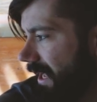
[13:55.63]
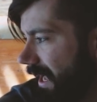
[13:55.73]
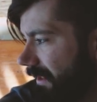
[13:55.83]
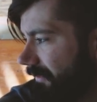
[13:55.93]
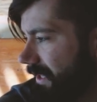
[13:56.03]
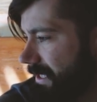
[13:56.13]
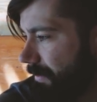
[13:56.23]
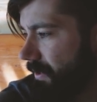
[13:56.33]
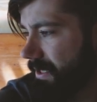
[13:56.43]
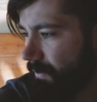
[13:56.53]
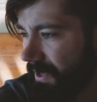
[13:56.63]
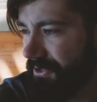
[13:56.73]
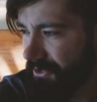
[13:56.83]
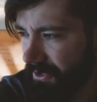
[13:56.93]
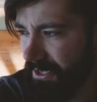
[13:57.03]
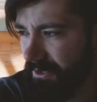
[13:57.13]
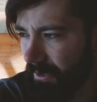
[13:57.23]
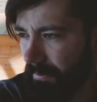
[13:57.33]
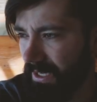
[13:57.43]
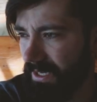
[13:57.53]
and this boat is well suited to
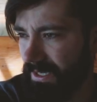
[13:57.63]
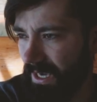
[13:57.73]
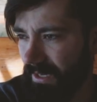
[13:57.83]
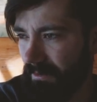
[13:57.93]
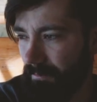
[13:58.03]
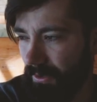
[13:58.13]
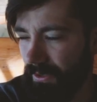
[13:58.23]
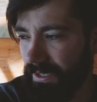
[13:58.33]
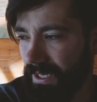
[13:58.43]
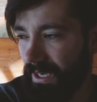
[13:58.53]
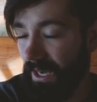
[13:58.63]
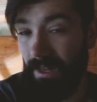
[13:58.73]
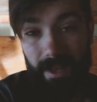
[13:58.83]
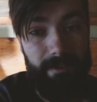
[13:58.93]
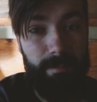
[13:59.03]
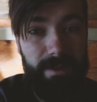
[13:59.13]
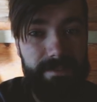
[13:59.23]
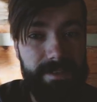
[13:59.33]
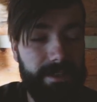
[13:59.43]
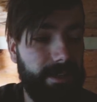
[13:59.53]
it because I can put a lot of
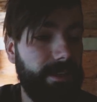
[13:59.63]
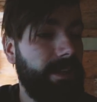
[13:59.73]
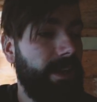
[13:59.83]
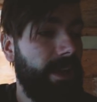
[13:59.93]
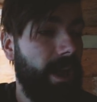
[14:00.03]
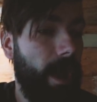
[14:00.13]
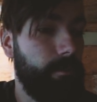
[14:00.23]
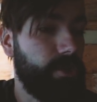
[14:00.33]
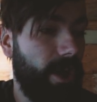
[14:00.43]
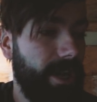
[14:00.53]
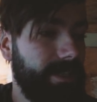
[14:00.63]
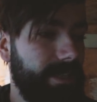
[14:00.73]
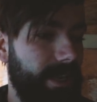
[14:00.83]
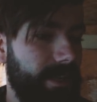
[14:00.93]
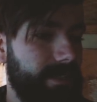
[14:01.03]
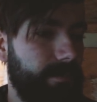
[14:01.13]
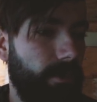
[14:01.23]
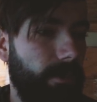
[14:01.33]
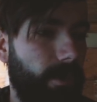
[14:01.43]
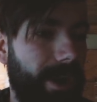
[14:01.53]
berths in here. I'm trying to get it to the
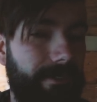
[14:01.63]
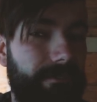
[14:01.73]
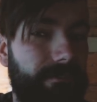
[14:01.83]
point where I have